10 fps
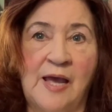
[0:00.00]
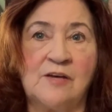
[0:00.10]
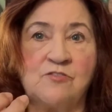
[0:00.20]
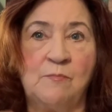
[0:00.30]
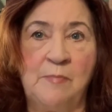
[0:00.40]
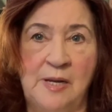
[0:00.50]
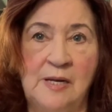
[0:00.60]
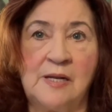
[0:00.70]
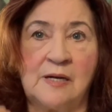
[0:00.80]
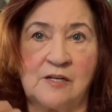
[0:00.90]
as
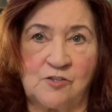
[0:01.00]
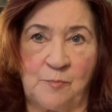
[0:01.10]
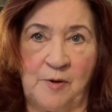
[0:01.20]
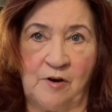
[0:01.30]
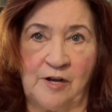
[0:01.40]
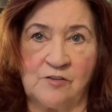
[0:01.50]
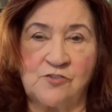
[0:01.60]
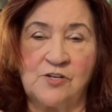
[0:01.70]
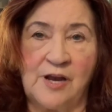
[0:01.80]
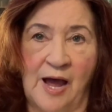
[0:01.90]
immediate
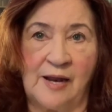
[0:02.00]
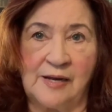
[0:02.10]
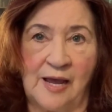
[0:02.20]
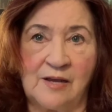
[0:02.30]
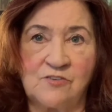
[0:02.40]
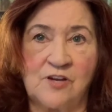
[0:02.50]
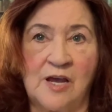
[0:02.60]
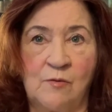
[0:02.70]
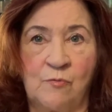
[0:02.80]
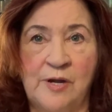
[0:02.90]
experience, not as
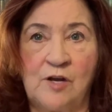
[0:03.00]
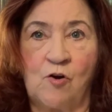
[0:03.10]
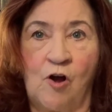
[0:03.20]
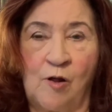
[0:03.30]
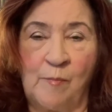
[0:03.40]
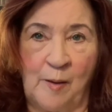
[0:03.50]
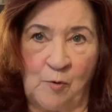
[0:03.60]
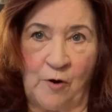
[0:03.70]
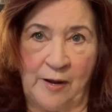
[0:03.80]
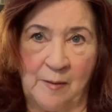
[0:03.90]
a recall
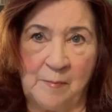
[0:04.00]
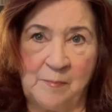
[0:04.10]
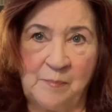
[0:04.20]
memory.